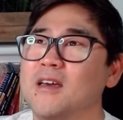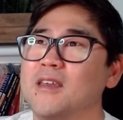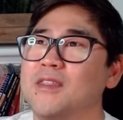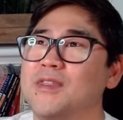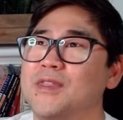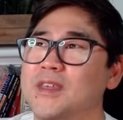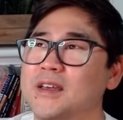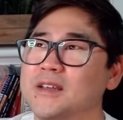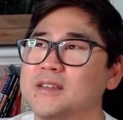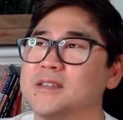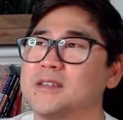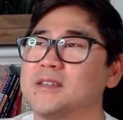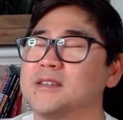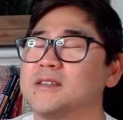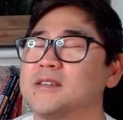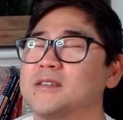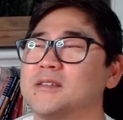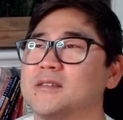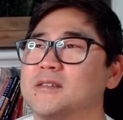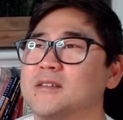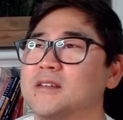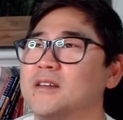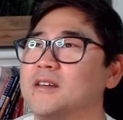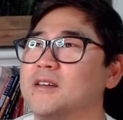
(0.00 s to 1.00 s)
this
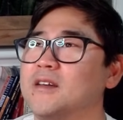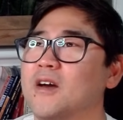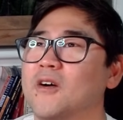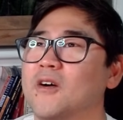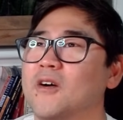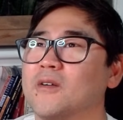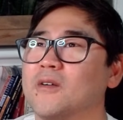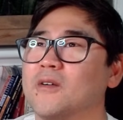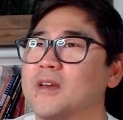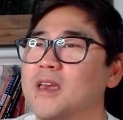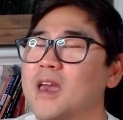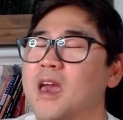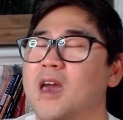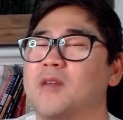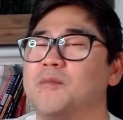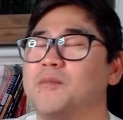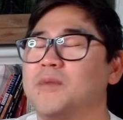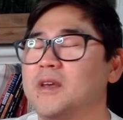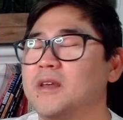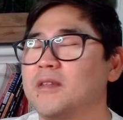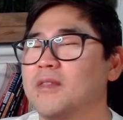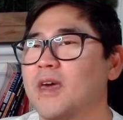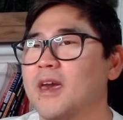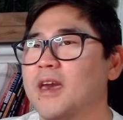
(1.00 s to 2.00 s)
is, you know, can
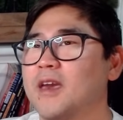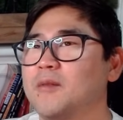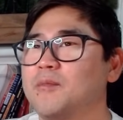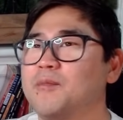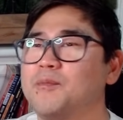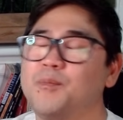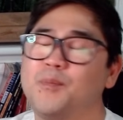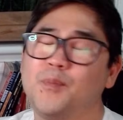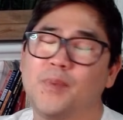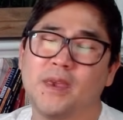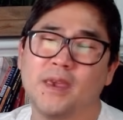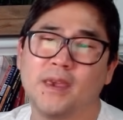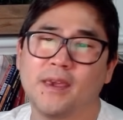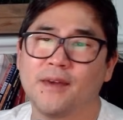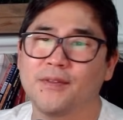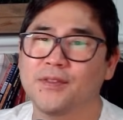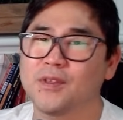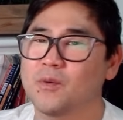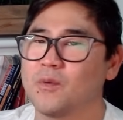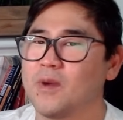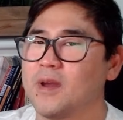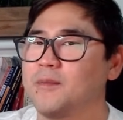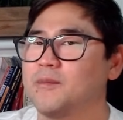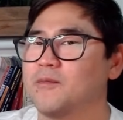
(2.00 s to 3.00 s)
be like being at
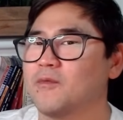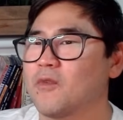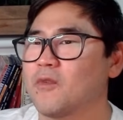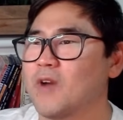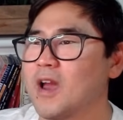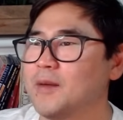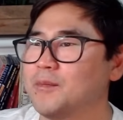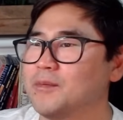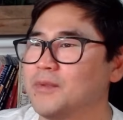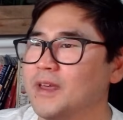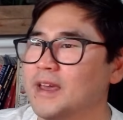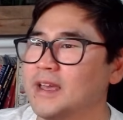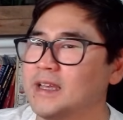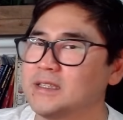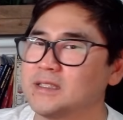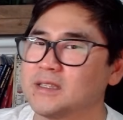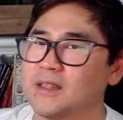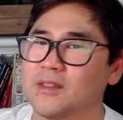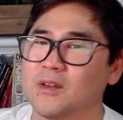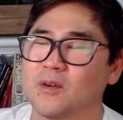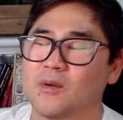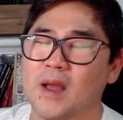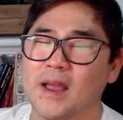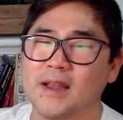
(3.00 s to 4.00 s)
the right place
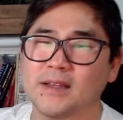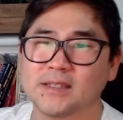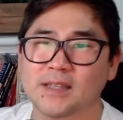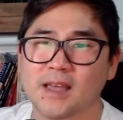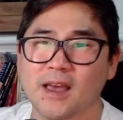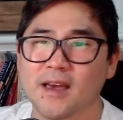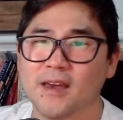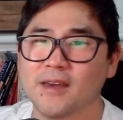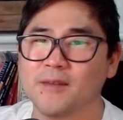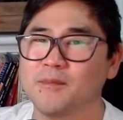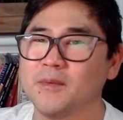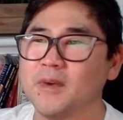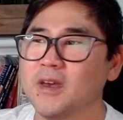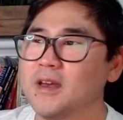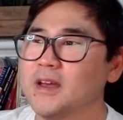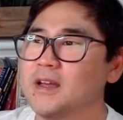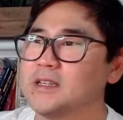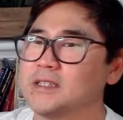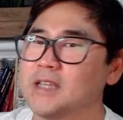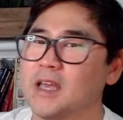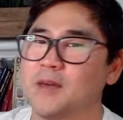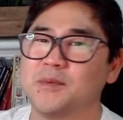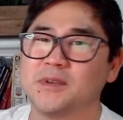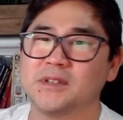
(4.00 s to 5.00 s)
at the right time
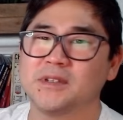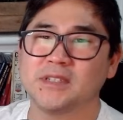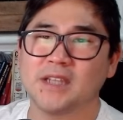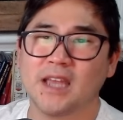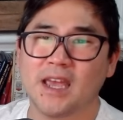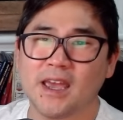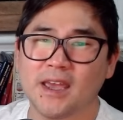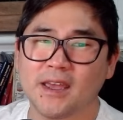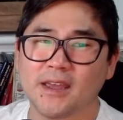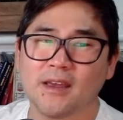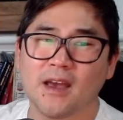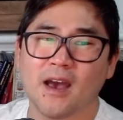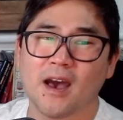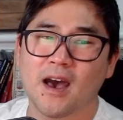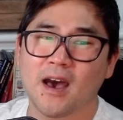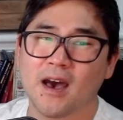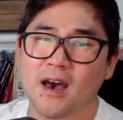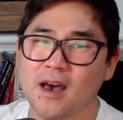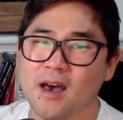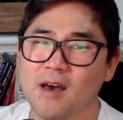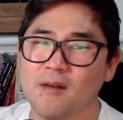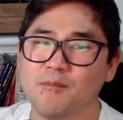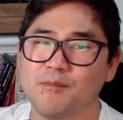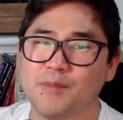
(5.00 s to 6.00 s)
type of day.
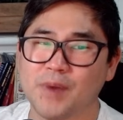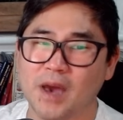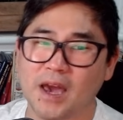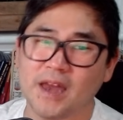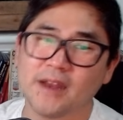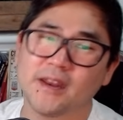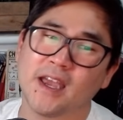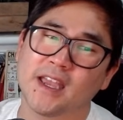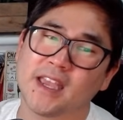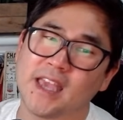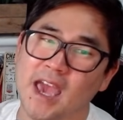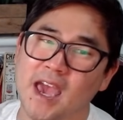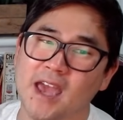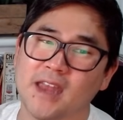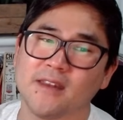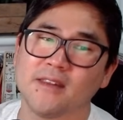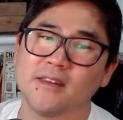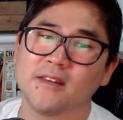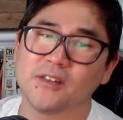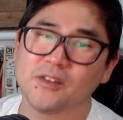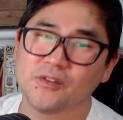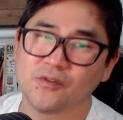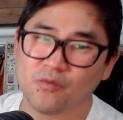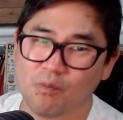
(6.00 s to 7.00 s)
But again,
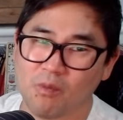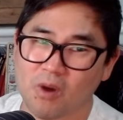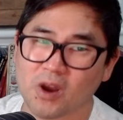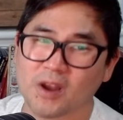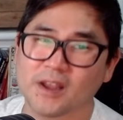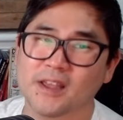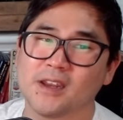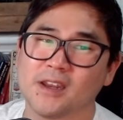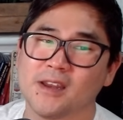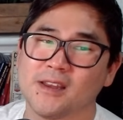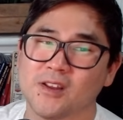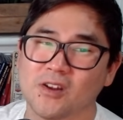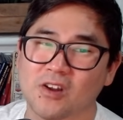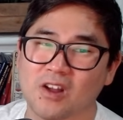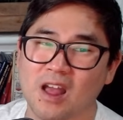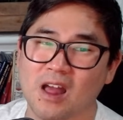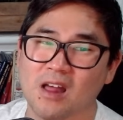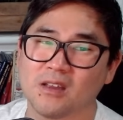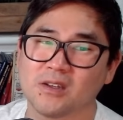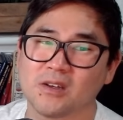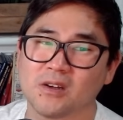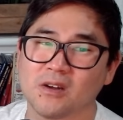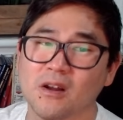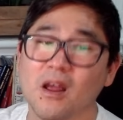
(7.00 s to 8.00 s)
mark it in your
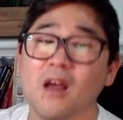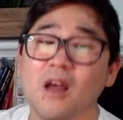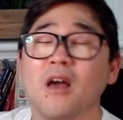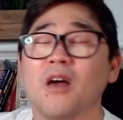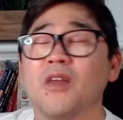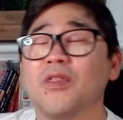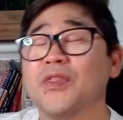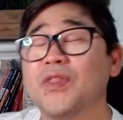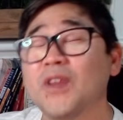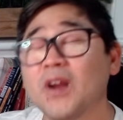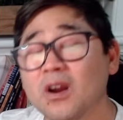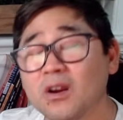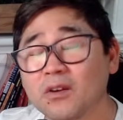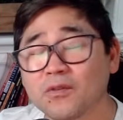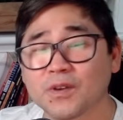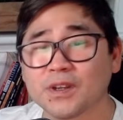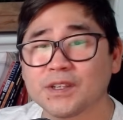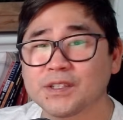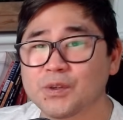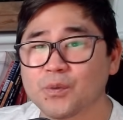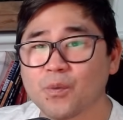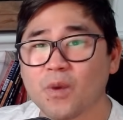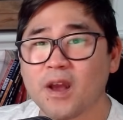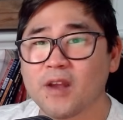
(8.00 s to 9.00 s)
calendar. Third
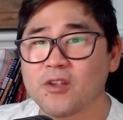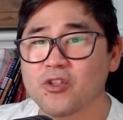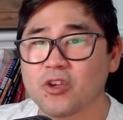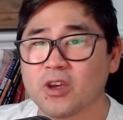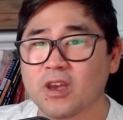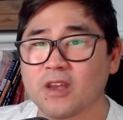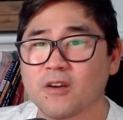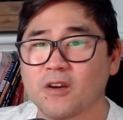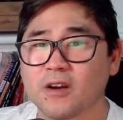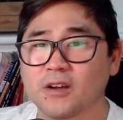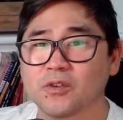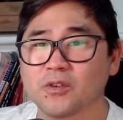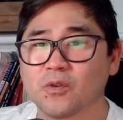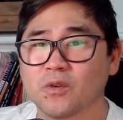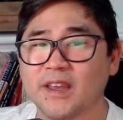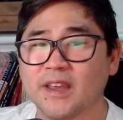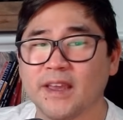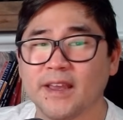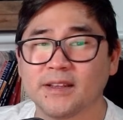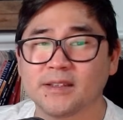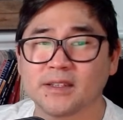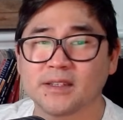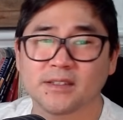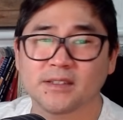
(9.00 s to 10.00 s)
reason why January
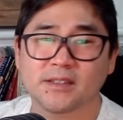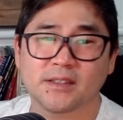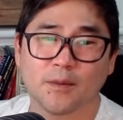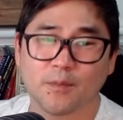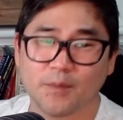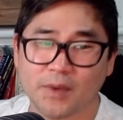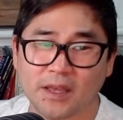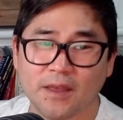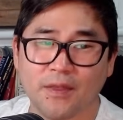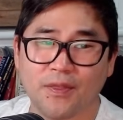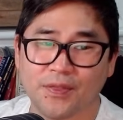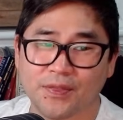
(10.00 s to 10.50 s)
28th is the